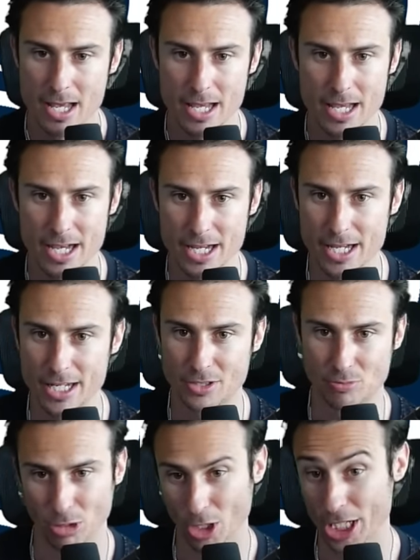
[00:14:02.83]

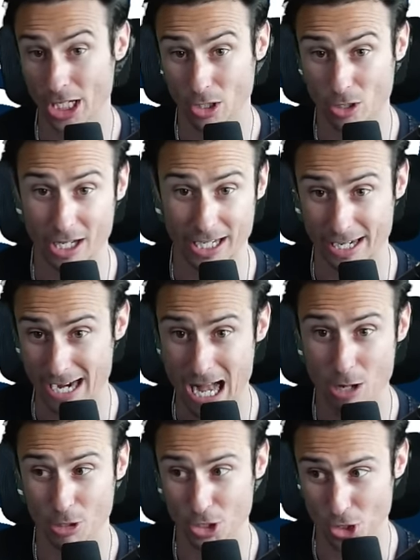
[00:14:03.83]
it's really going to look like a
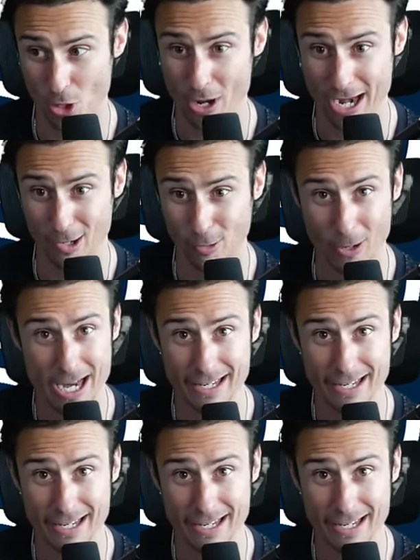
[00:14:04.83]
college, you know, air raid